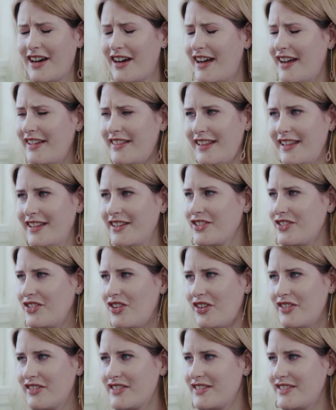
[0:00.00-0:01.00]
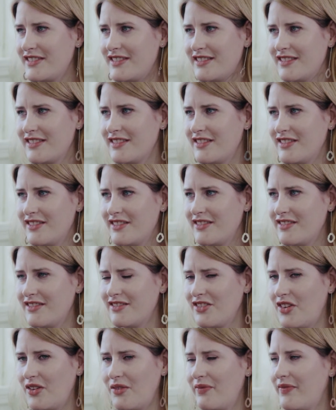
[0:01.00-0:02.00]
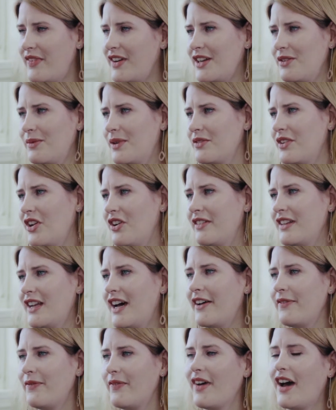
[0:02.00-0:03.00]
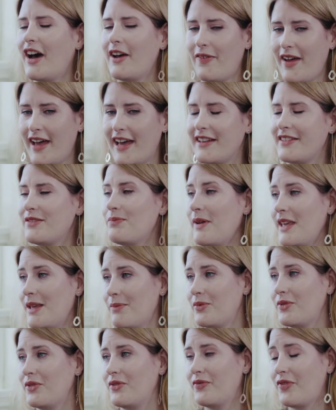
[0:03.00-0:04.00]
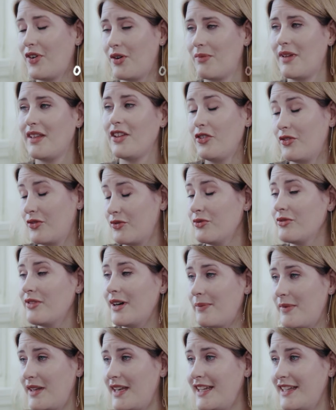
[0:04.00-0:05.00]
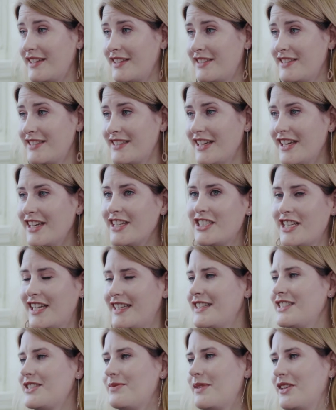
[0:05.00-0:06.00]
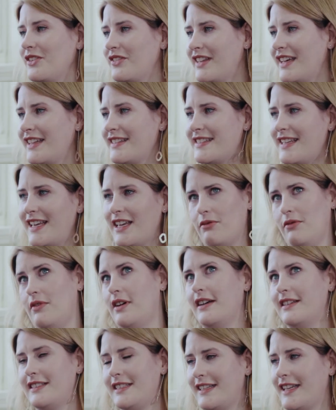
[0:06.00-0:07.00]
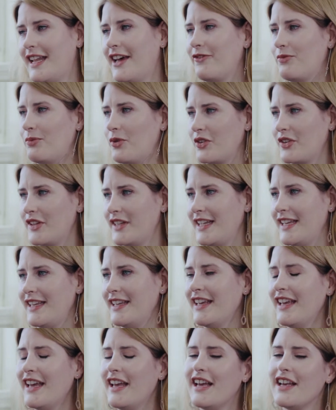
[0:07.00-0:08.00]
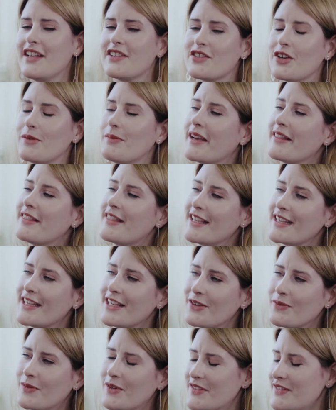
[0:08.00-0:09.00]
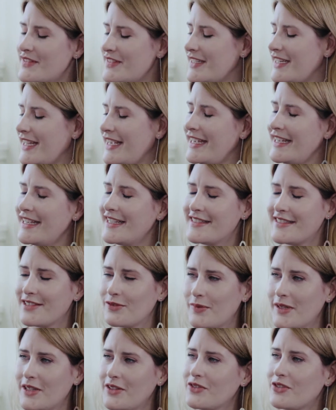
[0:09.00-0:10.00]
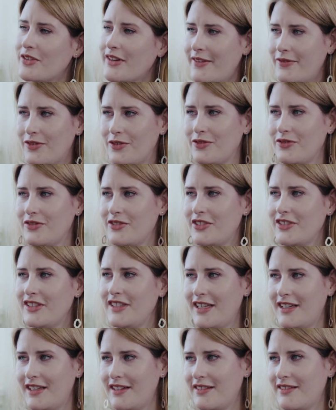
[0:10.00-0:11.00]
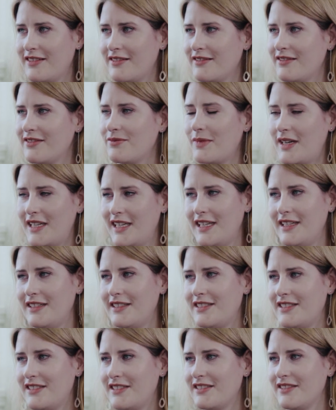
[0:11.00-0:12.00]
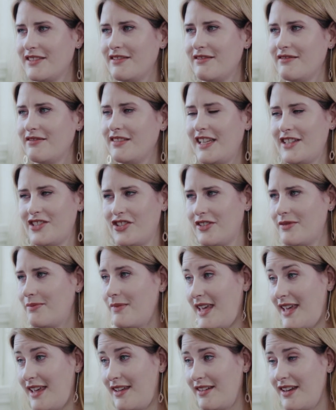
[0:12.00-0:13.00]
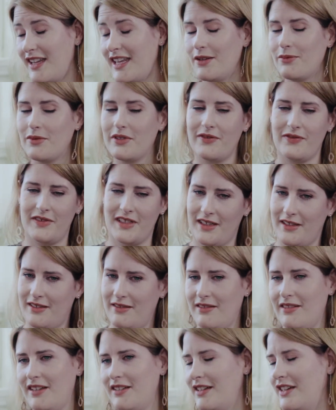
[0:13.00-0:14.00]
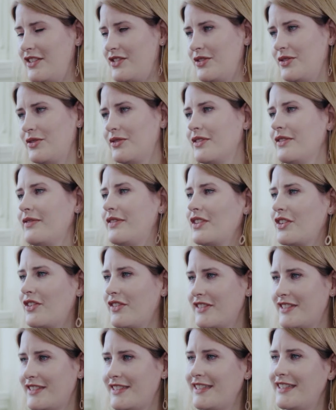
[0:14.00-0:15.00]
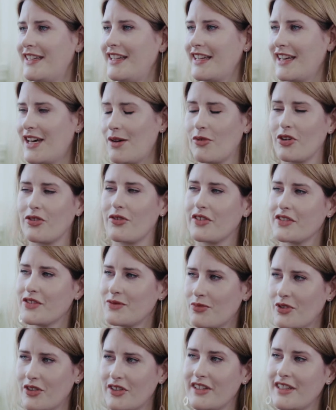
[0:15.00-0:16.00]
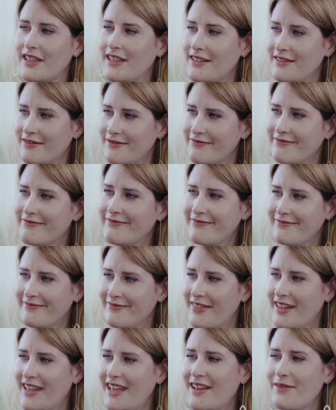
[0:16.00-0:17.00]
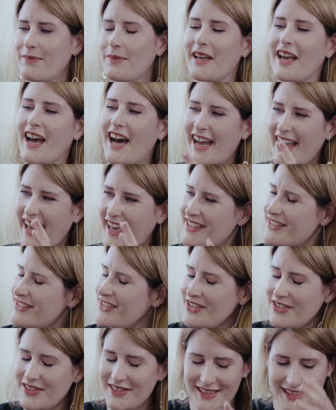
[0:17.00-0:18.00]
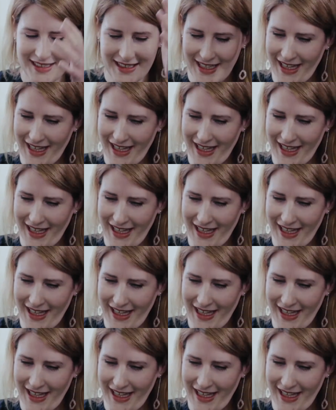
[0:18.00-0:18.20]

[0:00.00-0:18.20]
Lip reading: I think, not very well known. I've had people who grew up in England challenge me on that, saying I didn't have broccoli. So my thinking was that he is a well-travelled, young, moneyed, leisured man. He would have done a tour of the continent and come across broccoli. But I had to use it.